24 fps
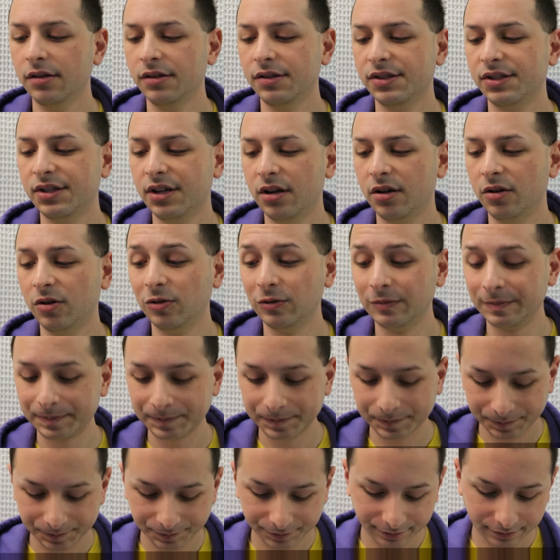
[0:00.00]
So
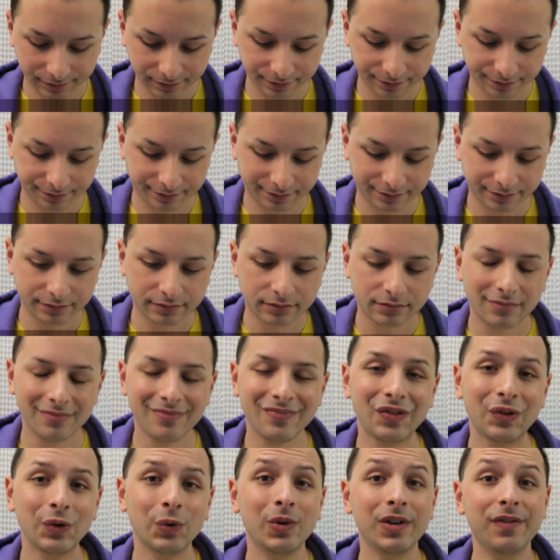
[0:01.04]

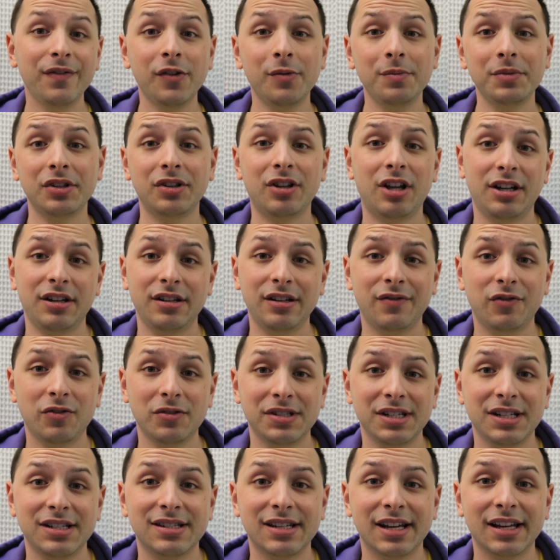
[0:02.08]
we filmed a lot of
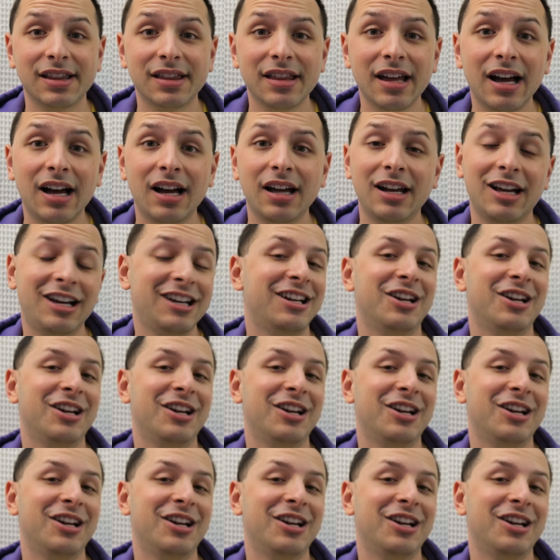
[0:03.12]
different scenes like that.